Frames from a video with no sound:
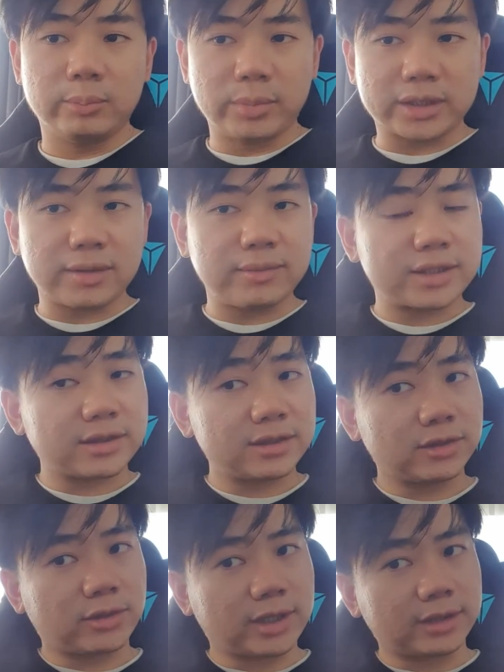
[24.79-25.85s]
Batam
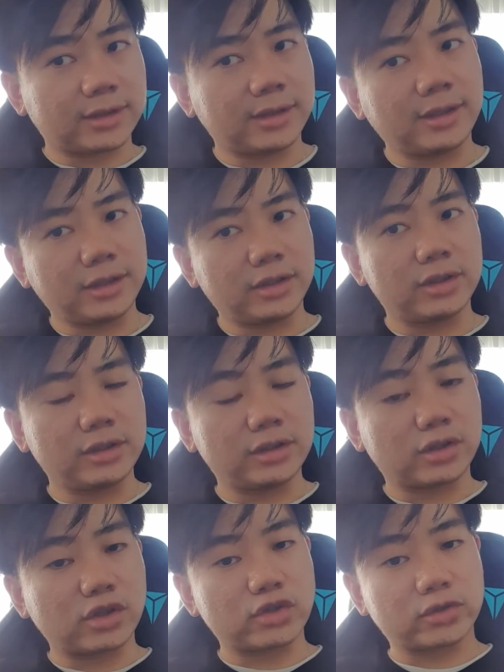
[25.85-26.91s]
Island is located in
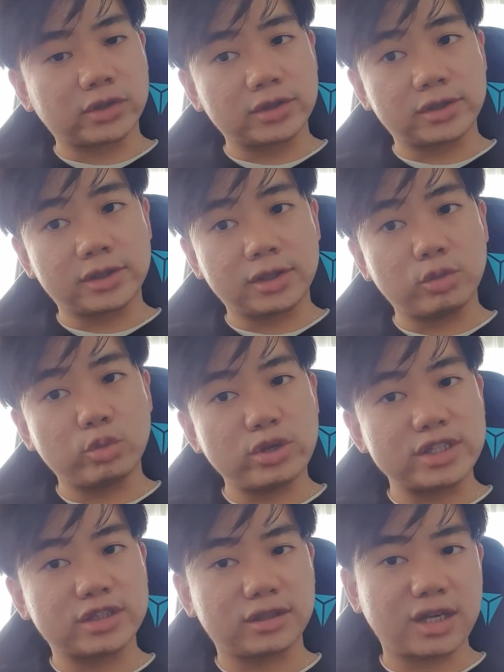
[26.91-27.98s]
international sea
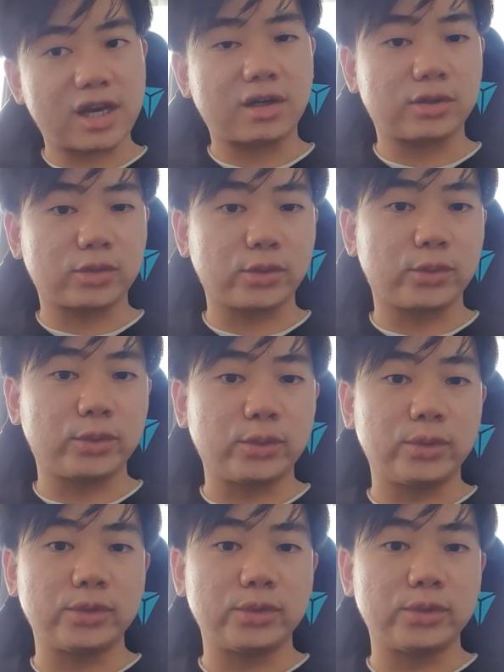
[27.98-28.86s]
which near to